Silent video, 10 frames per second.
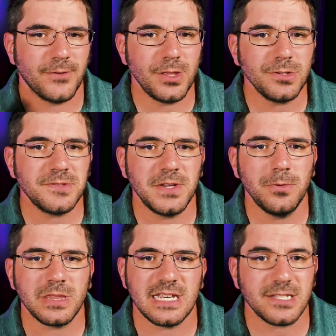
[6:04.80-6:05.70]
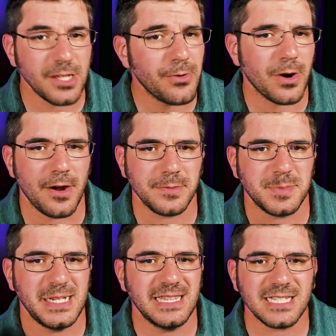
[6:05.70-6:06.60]
those of you with a slower arm
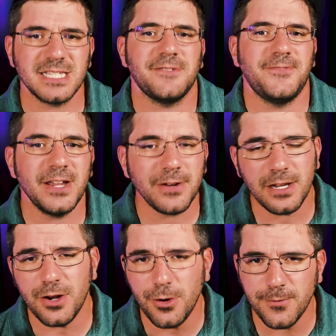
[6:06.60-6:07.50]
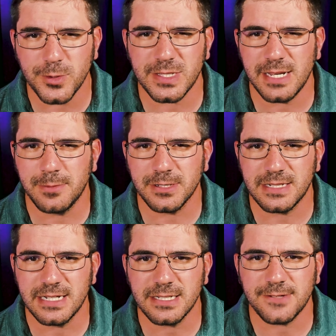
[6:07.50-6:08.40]
speed, this is a very overstable
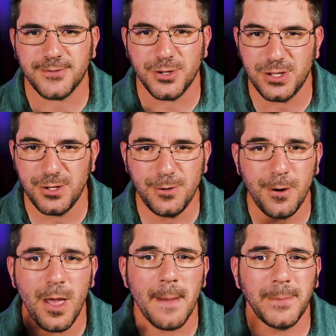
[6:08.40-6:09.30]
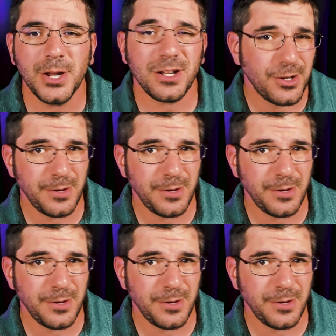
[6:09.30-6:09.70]
disc for you, but it could